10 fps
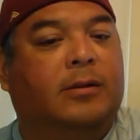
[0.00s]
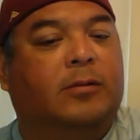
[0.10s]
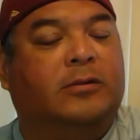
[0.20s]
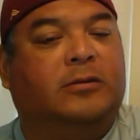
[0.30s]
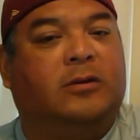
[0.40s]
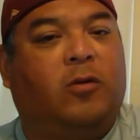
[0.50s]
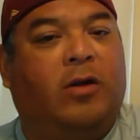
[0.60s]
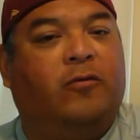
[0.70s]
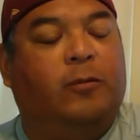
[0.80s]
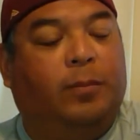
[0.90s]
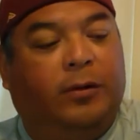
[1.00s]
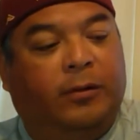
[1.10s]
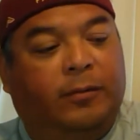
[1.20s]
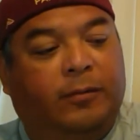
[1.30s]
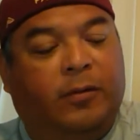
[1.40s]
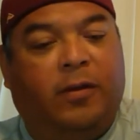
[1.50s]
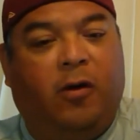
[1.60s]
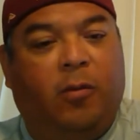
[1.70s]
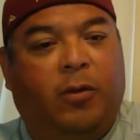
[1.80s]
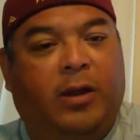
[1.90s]
which is the quadruple or the
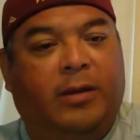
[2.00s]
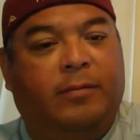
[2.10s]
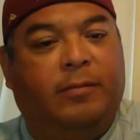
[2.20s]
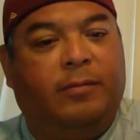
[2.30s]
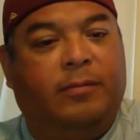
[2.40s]
home run.